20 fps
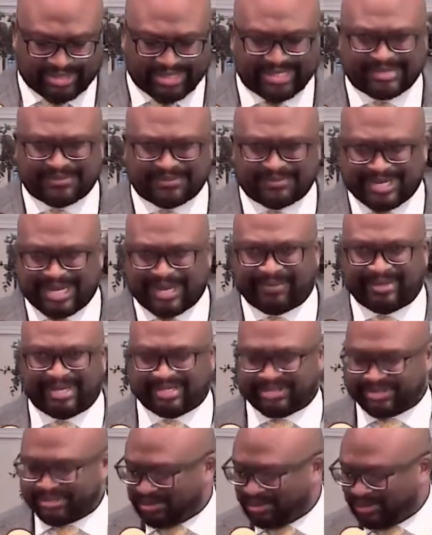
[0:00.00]
take some time to
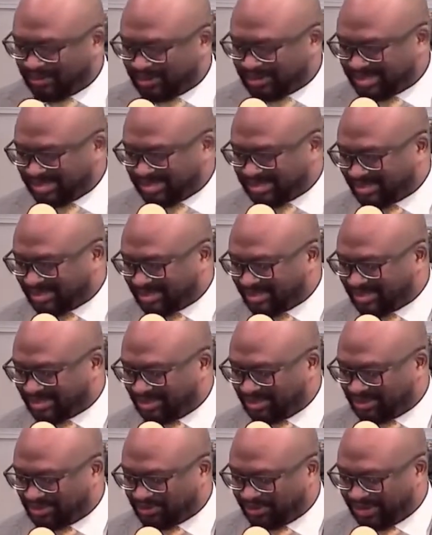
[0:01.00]
get to know her. She's a
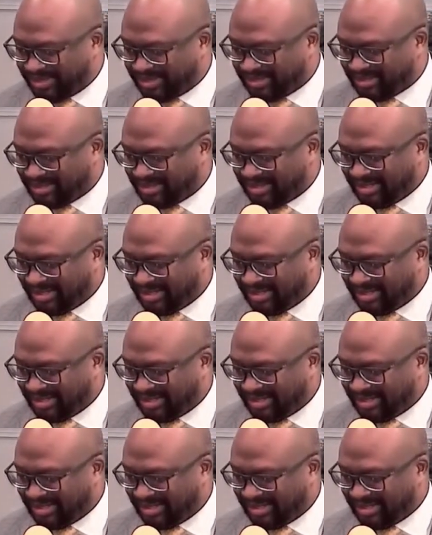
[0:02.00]
great